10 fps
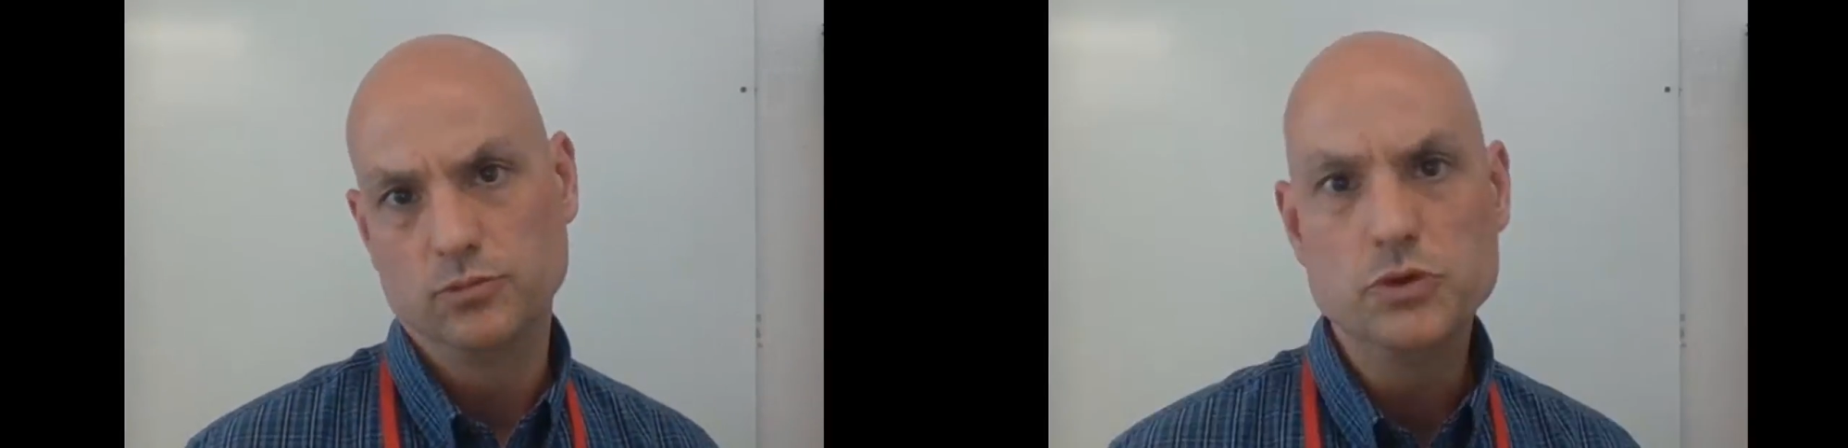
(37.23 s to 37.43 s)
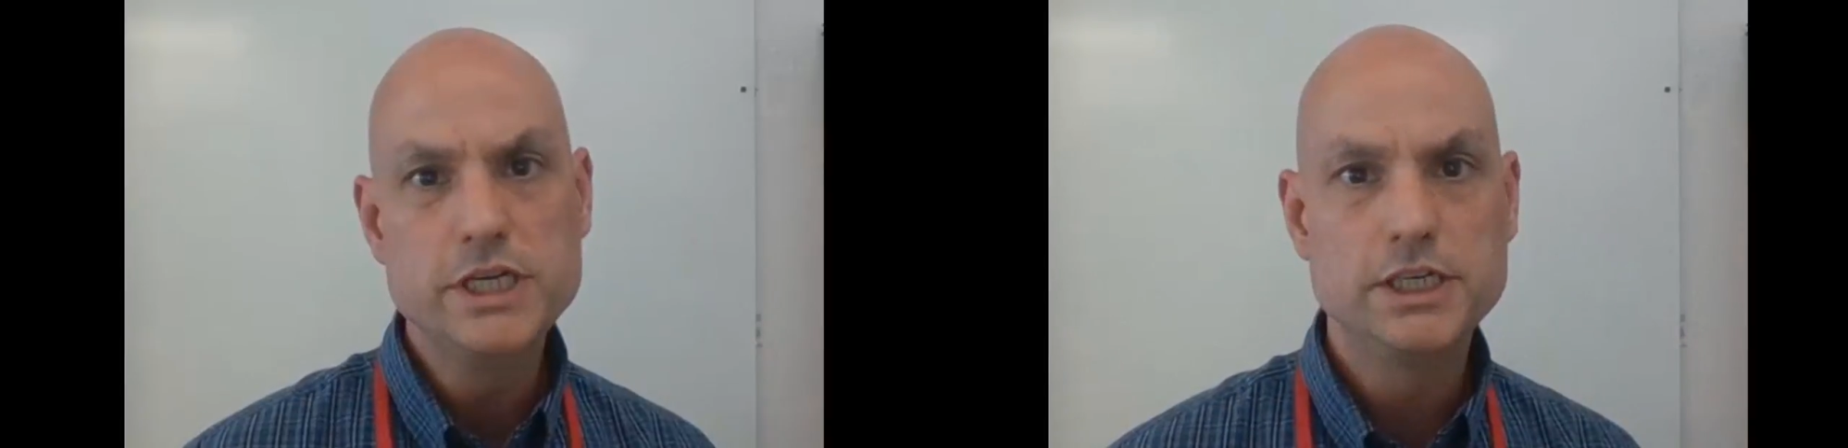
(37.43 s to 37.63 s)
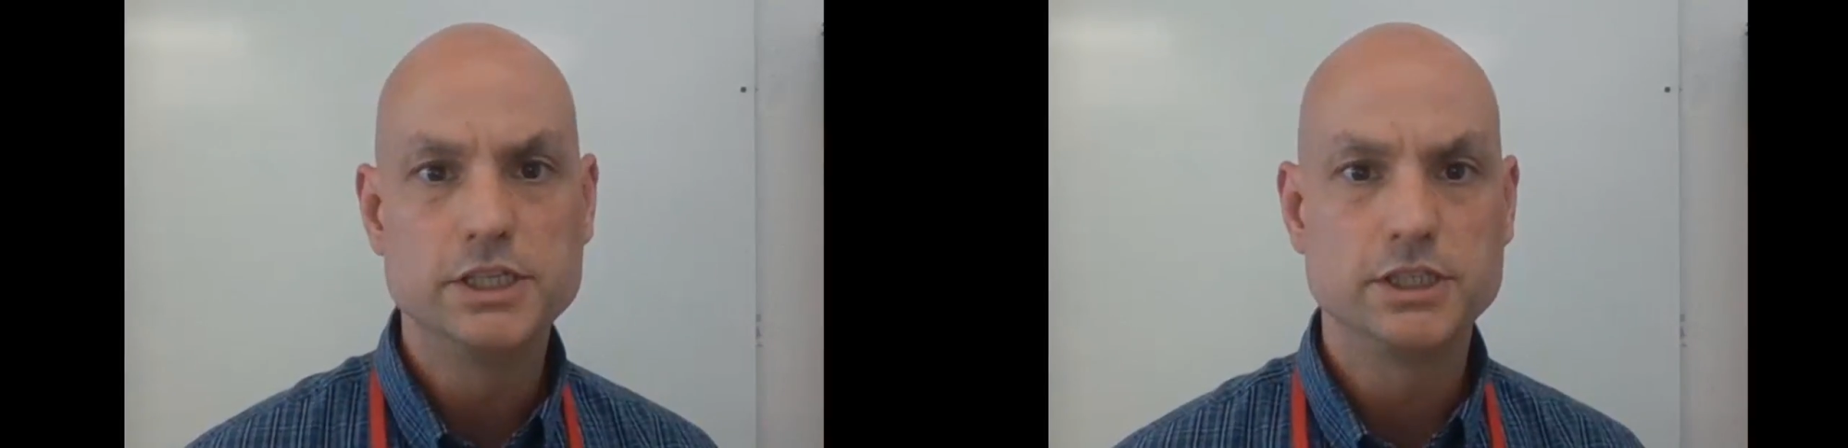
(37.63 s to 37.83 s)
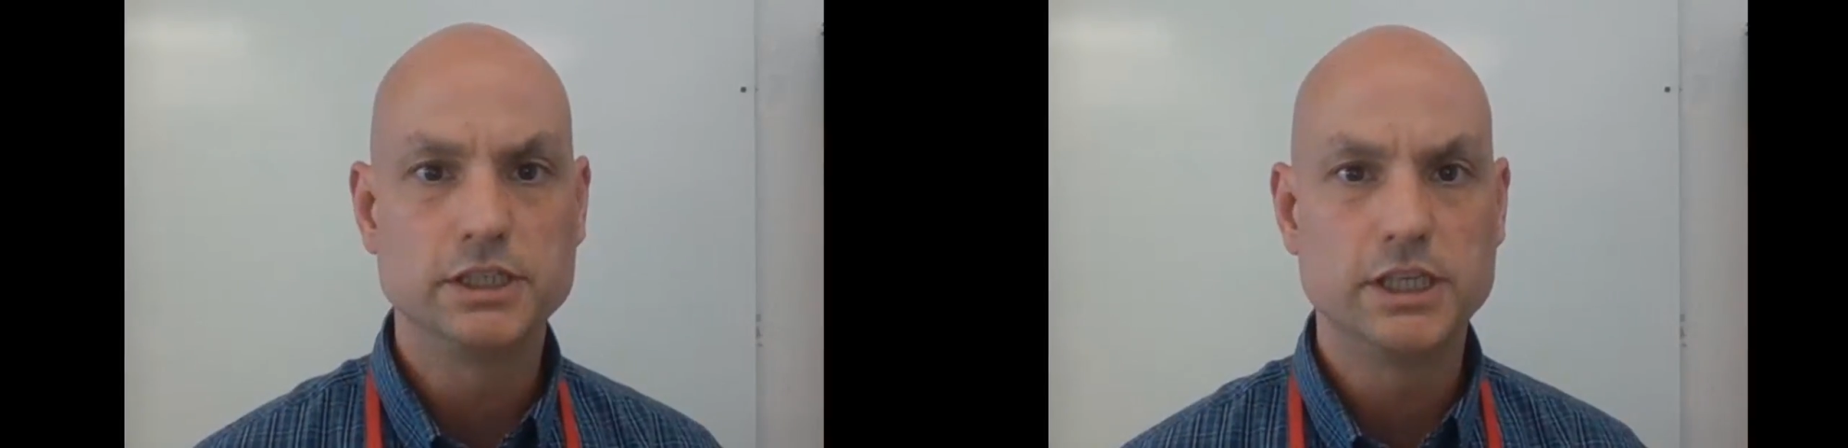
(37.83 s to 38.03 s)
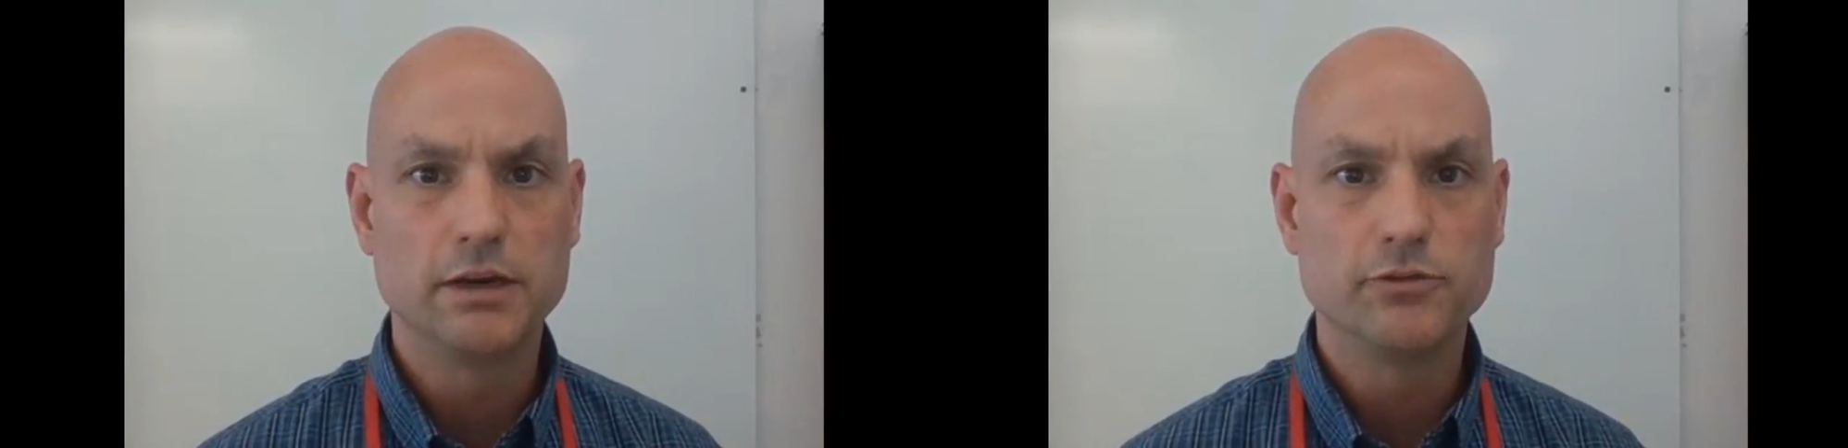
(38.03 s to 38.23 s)
Regents
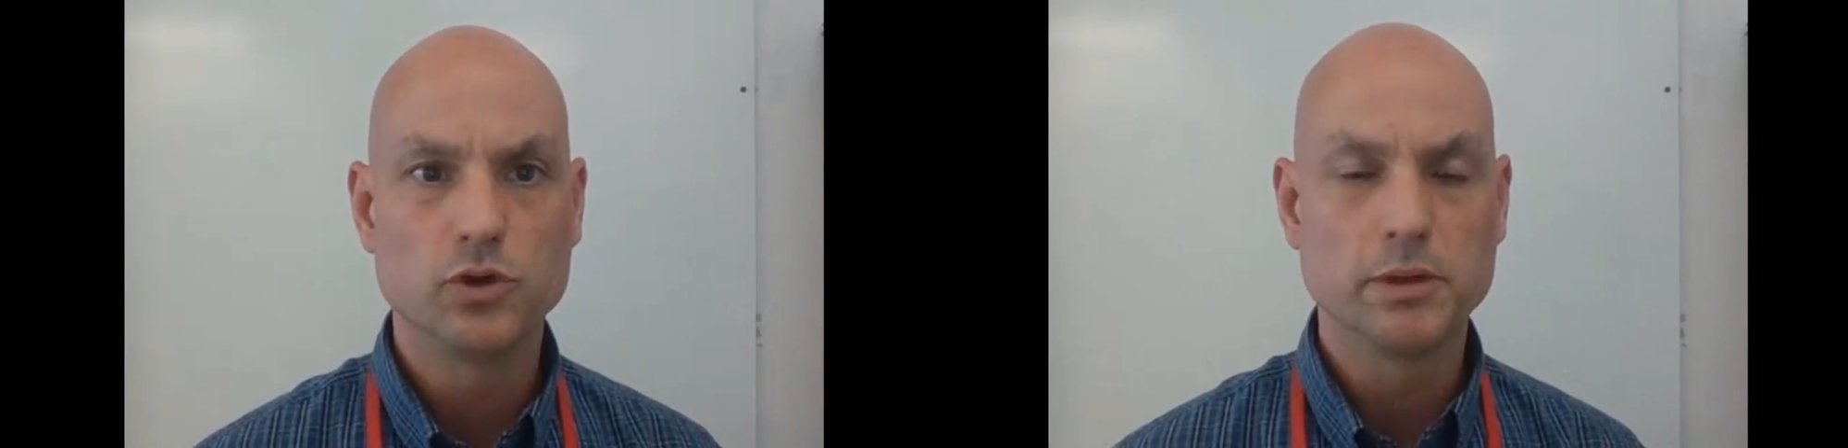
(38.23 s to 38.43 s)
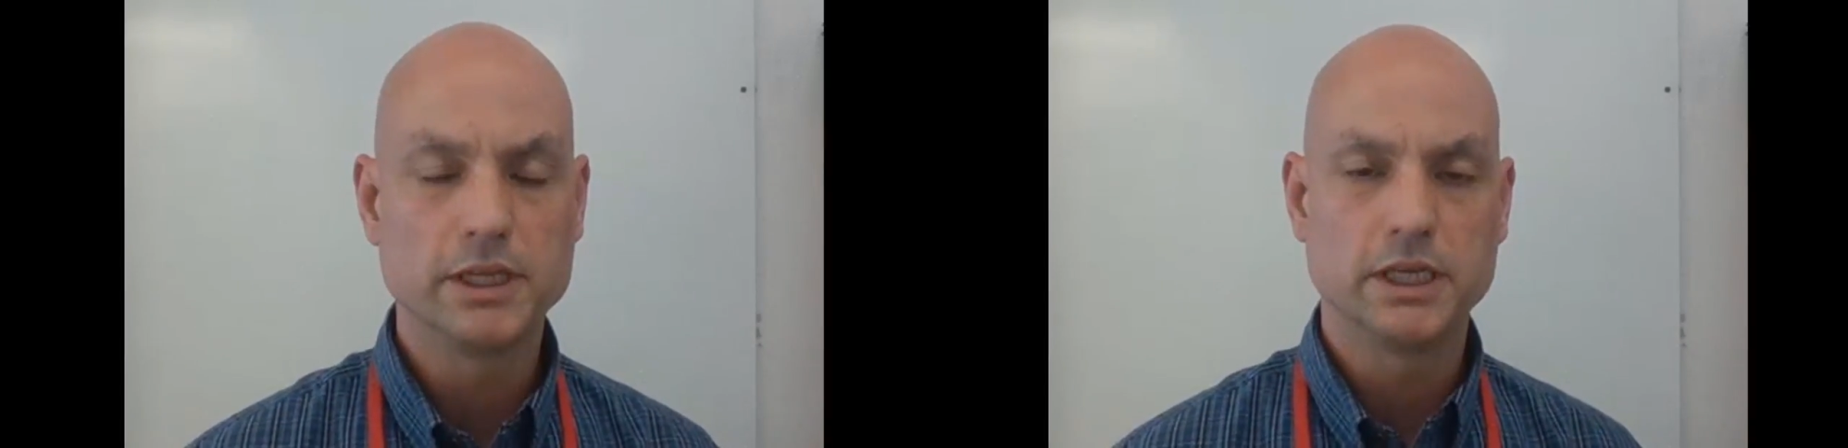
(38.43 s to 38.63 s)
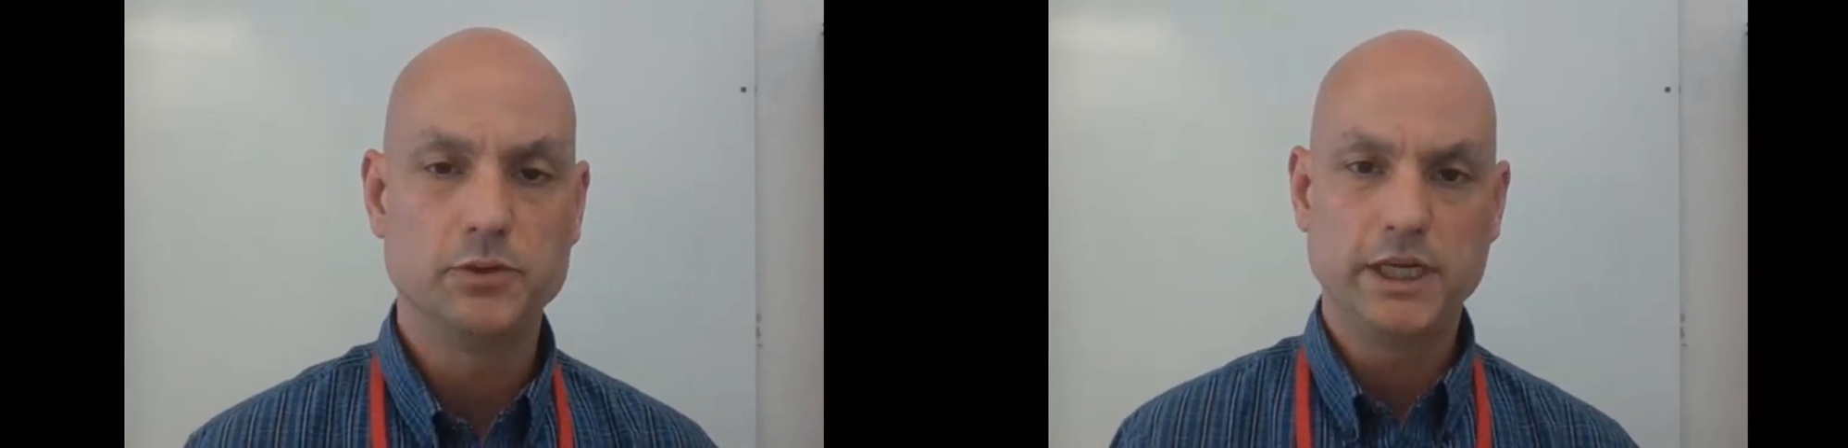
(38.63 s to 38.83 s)
exam format that